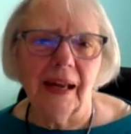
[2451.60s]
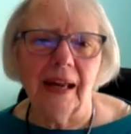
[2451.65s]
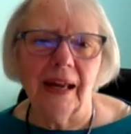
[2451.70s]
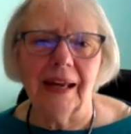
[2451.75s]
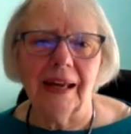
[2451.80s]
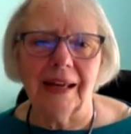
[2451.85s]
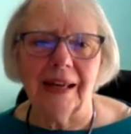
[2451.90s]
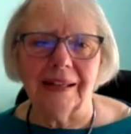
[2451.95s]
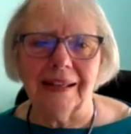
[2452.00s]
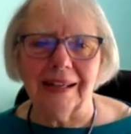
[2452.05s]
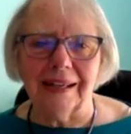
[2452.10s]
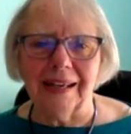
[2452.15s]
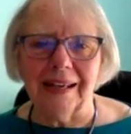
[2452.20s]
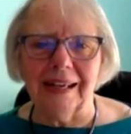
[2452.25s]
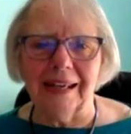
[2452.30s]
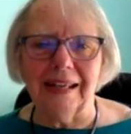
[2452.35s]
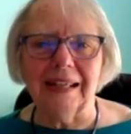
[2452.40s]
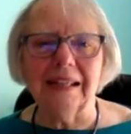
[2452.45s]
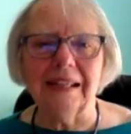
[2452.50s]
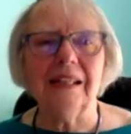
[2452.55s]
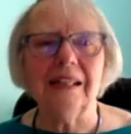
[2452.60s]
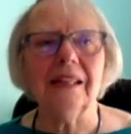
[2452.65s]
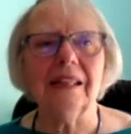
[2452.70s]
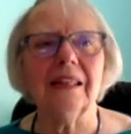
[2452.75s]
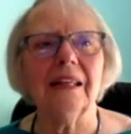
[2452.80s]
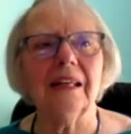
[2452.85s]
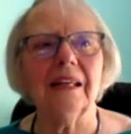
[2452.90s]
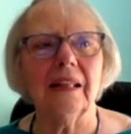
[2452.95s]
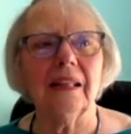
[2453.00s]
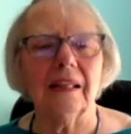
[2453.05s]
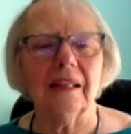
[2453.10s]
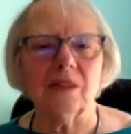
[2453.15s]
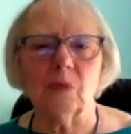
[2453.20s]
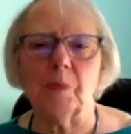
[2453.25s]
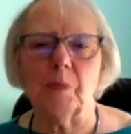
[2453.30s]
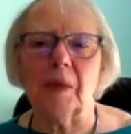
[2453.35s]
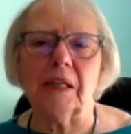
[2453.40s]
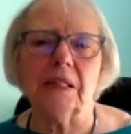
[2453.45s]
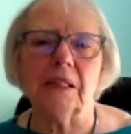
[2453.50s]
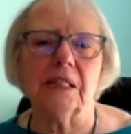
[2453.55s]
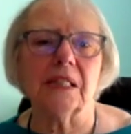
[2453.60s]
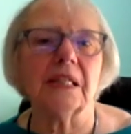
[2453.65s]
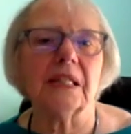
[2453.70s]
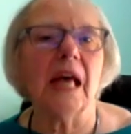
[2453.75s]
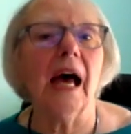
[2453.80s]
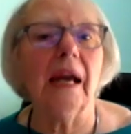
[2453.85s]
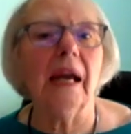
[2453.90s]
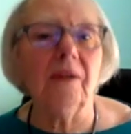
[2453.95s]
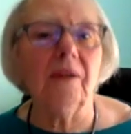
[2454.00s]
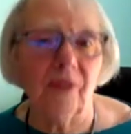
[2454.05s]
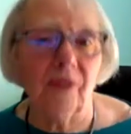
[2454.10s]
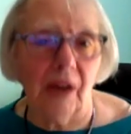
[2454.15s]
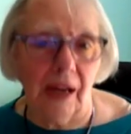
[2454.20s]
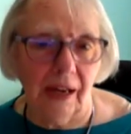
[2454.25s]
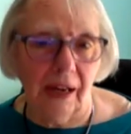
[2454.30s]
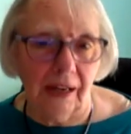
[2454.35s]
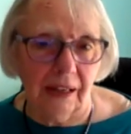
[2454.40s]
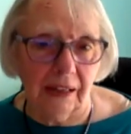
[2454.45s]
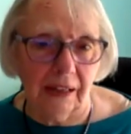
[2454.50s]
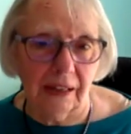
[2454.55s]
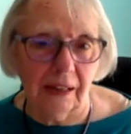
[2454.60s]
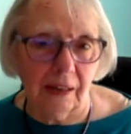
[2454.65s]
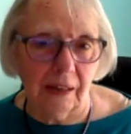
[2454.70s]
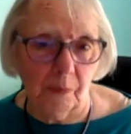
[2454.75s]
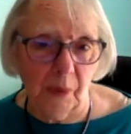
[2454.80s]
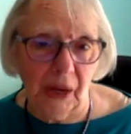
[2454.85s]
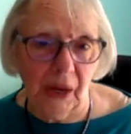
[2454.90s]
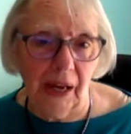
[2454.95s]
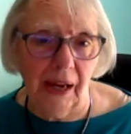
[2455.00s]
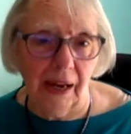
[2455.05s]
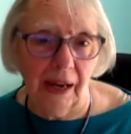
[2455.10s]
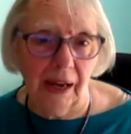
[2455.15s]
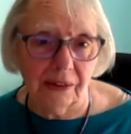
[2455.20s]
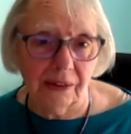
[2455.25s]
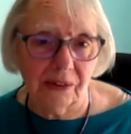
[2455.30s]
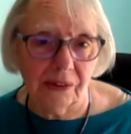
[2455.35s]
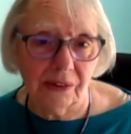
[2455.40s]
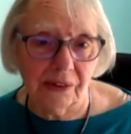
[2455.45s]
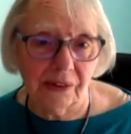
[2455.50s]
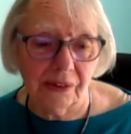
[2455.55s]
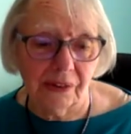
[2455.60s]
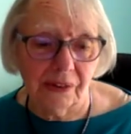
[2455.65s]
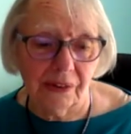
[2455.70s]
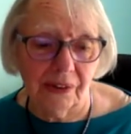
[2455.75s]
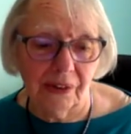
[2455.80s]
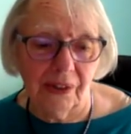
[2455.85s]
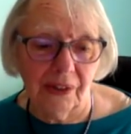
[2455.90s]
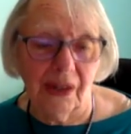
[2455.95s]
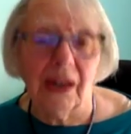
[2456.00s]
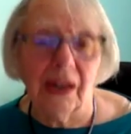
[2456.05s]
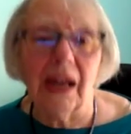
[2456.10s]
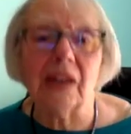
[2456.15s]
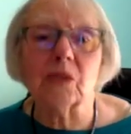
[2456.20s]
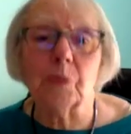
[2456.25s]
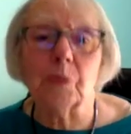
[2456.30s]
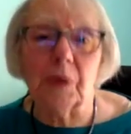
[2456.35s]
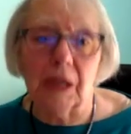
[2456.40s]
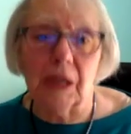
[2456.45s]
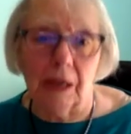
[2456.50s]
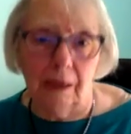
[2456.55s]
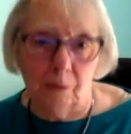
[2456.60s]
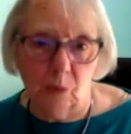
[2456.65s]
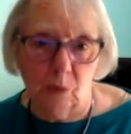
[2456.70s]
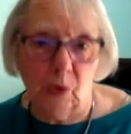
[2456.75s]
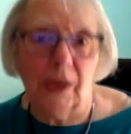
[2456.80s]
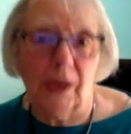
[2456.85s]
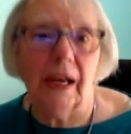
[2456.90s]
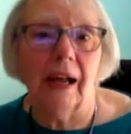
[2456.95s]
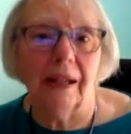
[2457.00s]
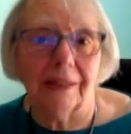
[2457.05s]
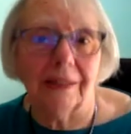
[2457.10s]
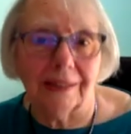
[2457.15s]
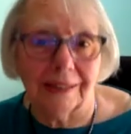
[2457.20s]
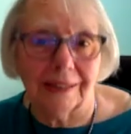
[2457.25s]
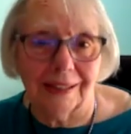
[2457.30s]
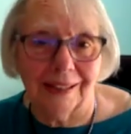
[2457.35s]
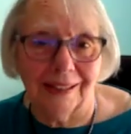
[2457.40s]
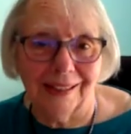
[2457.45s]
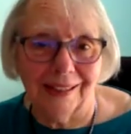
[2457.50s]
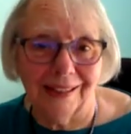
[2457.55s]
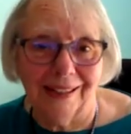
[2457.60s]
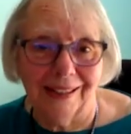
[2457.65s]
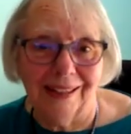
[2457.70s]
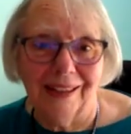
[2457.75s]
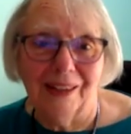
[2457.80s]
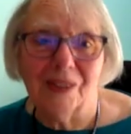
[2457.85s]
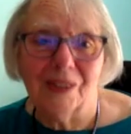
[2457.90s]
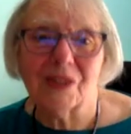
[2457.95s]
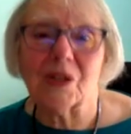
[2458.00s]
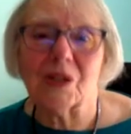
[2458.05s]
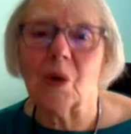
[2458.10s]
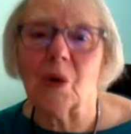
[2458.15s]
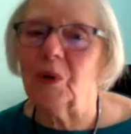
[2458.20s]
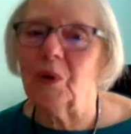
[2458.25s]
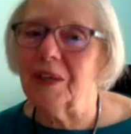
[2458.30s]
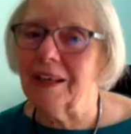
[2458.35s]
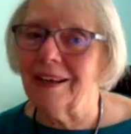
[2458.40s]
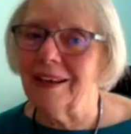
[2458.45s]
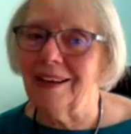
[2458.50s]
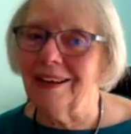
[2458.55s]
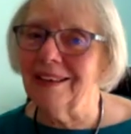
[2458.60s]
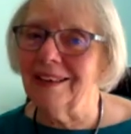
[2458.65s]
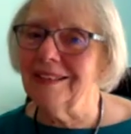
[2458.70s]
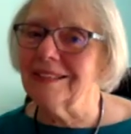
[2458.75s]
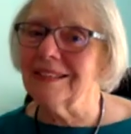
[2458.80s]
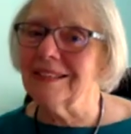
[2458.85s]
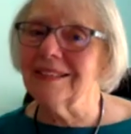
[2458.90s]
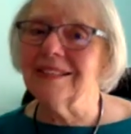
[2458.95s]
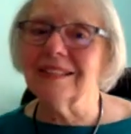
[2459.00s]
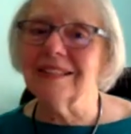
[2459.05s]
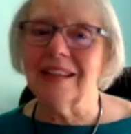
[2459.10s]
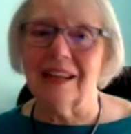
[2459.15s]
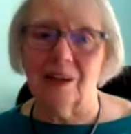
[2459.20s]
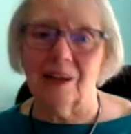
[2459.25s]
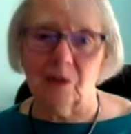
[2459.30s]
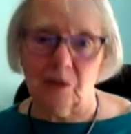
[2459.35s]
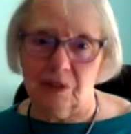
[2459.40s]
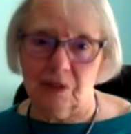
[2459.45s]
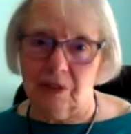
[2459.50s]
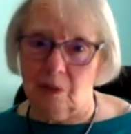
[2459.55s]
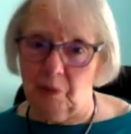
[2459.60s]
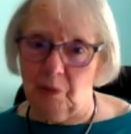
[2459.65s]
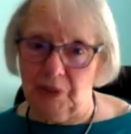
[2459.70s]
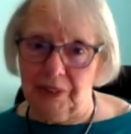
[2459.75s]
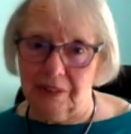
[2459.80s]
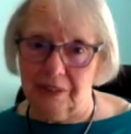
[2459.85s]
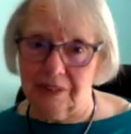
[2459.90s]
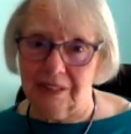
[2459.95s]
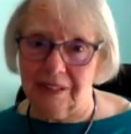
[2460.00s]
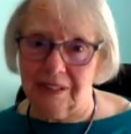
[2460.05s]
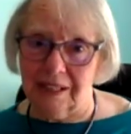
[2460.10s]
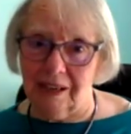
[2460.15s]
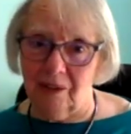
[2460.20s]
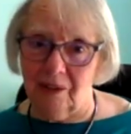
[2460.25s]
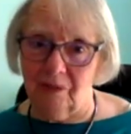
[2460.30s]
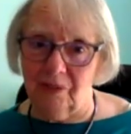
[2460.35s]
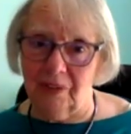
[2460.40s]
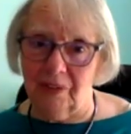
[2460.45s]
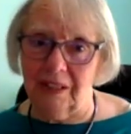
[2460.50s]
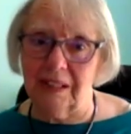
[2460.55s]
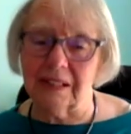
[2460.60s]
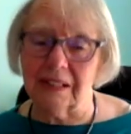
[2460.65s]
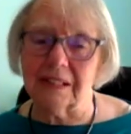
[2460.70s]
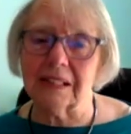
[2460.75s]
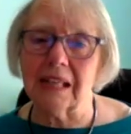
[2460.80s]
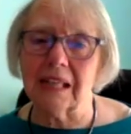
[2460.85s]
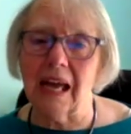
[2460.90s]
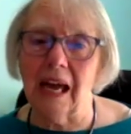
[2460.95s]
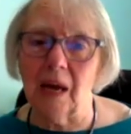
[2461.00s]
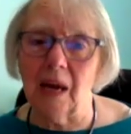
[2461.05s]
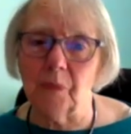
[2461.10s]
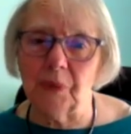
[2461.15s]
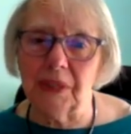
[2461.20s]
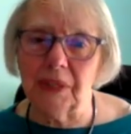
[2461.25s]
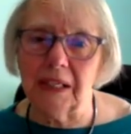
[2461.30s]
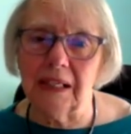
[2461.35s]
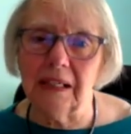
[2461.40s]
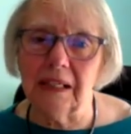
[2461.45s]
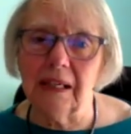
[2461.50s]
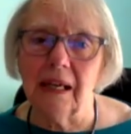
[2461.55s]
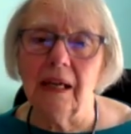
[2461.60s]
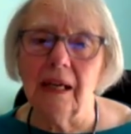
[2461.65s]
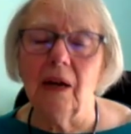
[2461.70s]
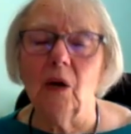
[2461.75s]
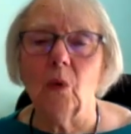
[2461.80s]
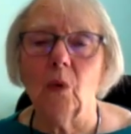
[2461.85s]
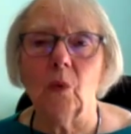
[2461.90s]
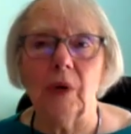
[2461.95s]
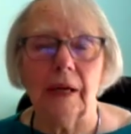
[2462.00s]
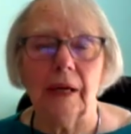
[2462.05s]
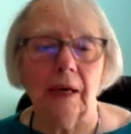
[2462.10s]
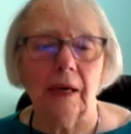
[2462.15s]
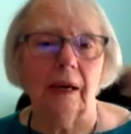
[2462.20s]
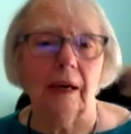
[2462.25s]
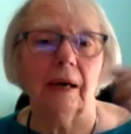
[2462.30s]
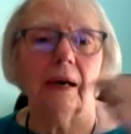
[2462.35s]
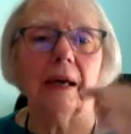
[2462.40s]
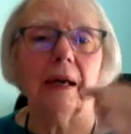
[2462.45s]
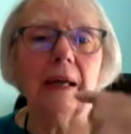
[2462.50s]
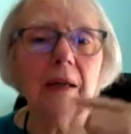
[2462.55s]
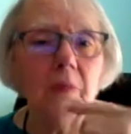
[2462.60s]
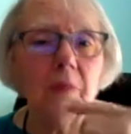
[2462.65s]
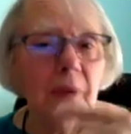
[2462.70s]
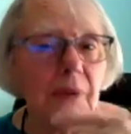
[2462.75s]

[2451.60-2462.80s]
And anything that's been sci-fi in the past has become reality. So we can't discount some of this stuff. It is happening. We are able